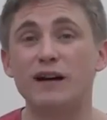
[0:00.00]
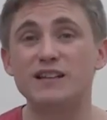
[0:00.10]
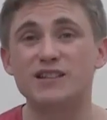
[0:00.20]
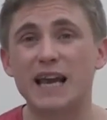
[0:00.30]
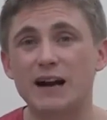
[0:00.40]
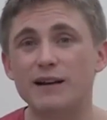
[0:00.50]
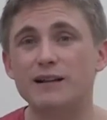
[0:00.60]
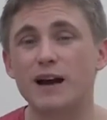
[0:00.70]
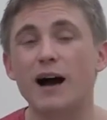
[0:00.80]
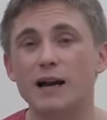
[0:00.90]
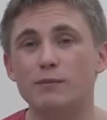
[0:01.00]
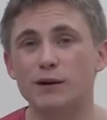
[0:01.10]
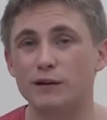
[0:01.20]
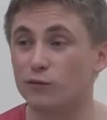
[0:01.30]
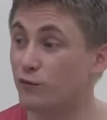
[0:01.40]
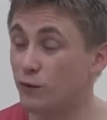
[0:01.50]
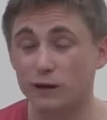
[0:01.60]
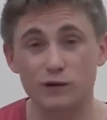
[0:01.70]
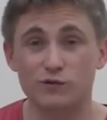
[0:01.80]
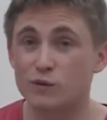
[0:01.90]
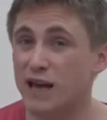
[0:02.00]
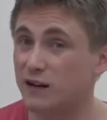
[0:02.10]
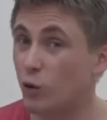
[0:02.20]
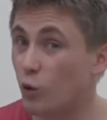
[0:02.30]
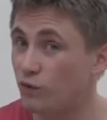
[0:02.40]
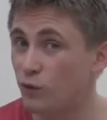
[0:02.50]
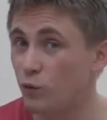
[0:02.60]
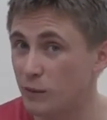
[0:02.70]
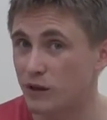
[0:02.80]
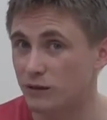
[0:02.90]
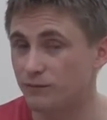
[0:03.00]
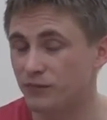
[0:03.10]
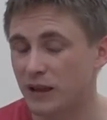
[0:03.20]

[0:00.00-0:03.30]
very scary time period, whether it's for men or for women.